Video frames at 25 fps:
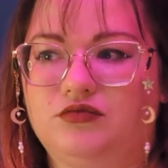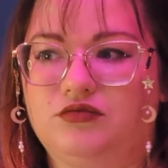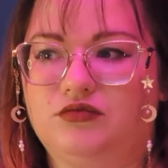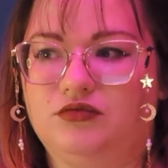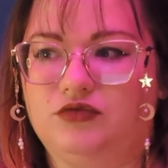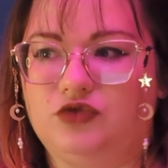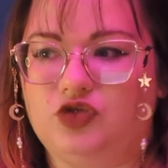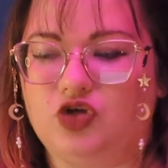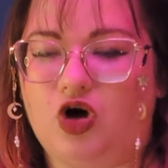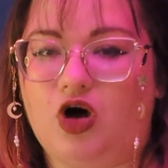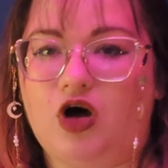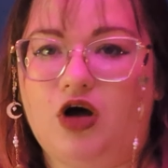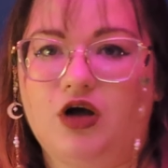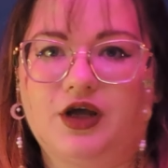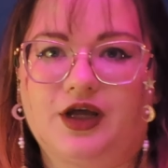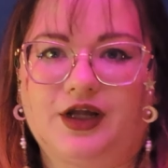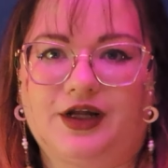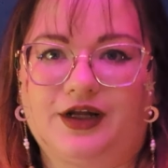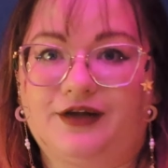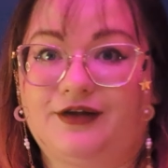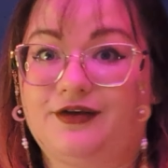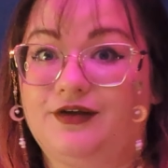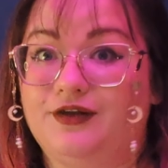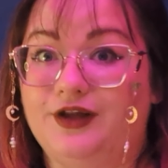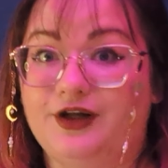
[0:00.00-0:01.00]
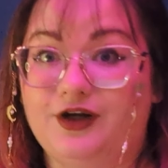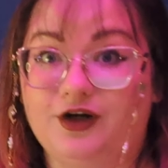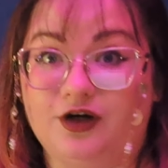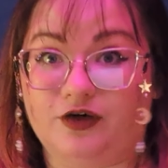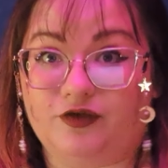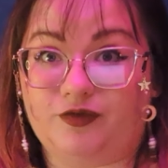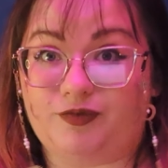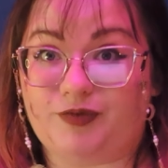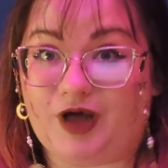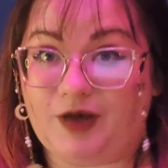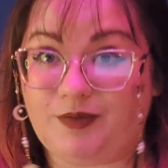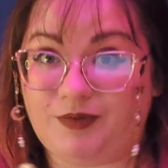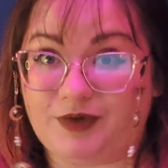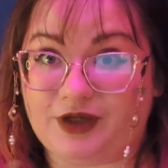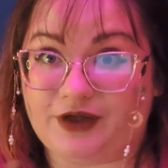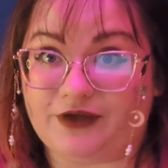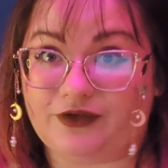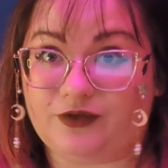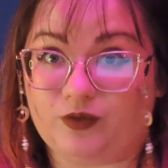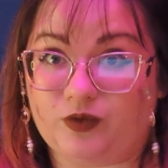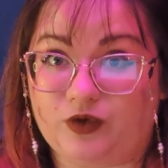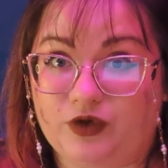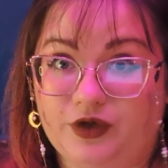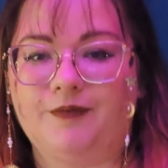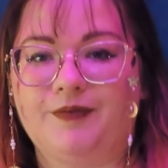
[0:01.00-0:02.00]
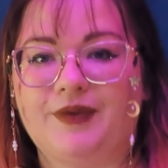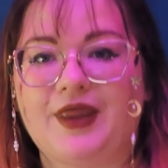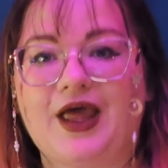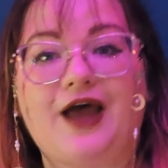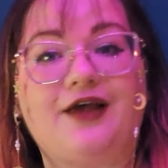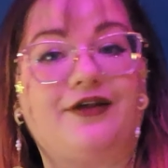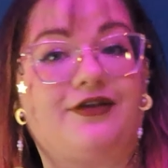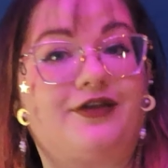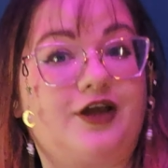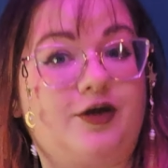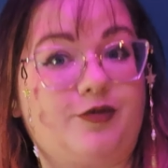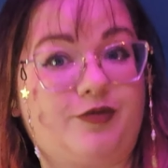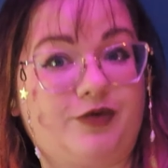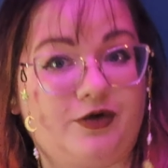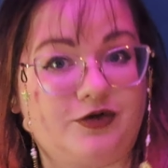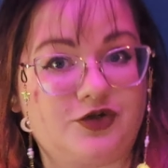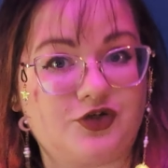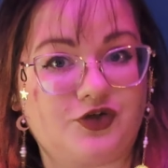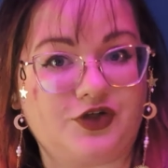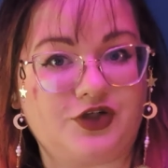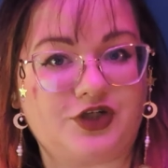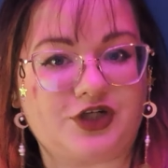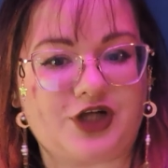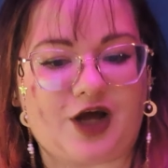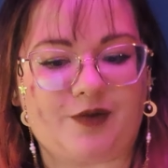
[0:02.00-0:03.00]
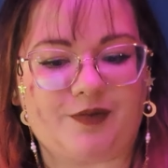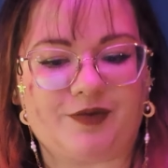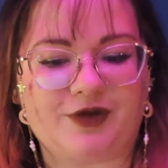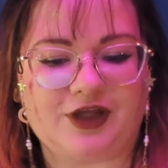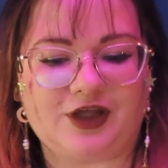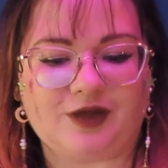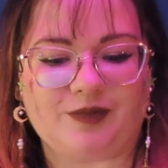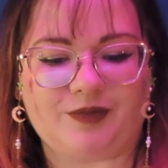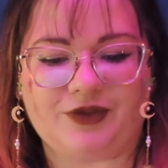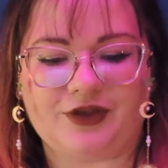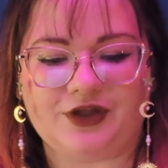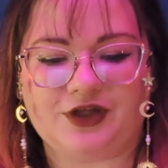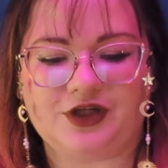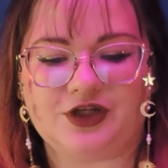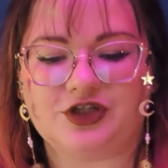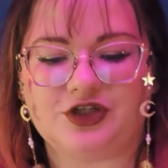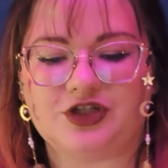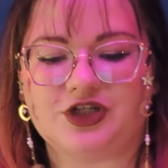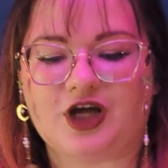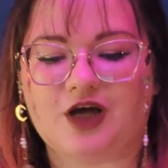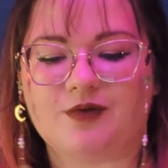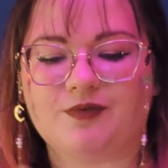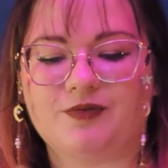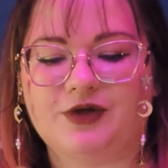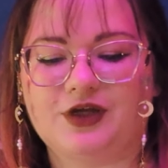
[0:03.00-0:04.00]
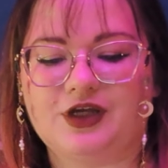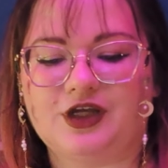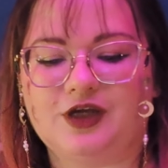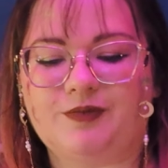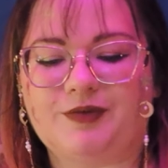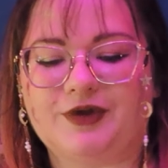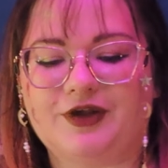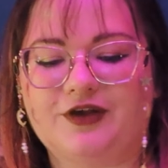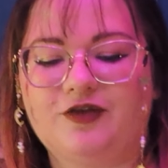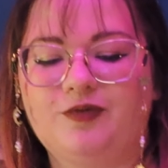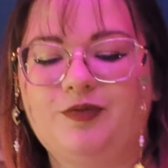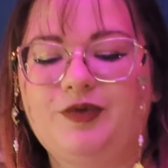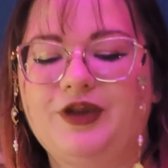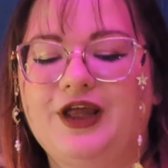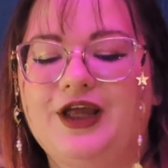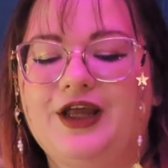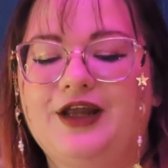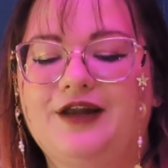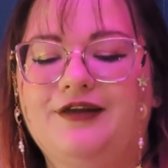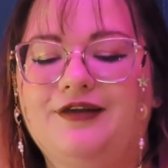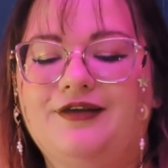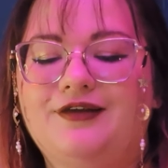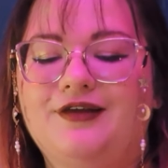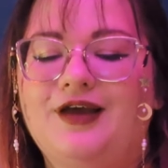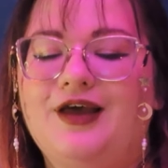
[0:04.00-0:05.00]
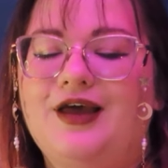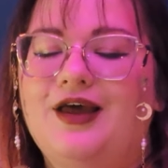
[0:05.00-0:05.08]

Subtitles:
dog and its litter of puppies would. As they approach the shopkeep explains,